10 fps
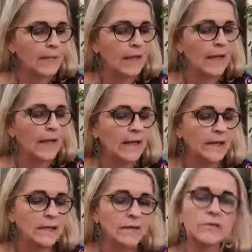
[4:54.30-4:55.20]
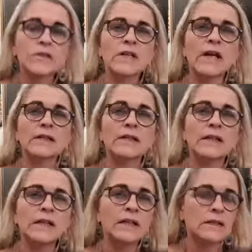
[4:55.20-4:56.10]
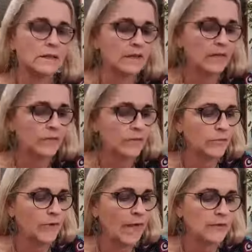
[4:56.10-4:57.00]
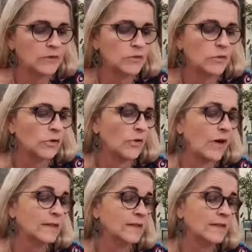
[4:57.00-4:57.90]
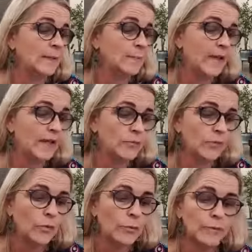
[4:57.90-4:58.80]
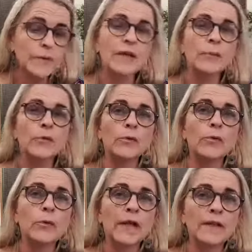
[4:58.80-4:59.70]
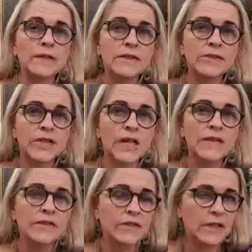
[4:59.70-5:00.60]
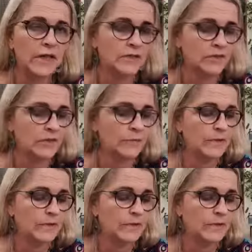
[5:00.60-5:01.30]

And it was actually nearly the same with the fathers, not quite as impactful, but people who had a strained relationship with their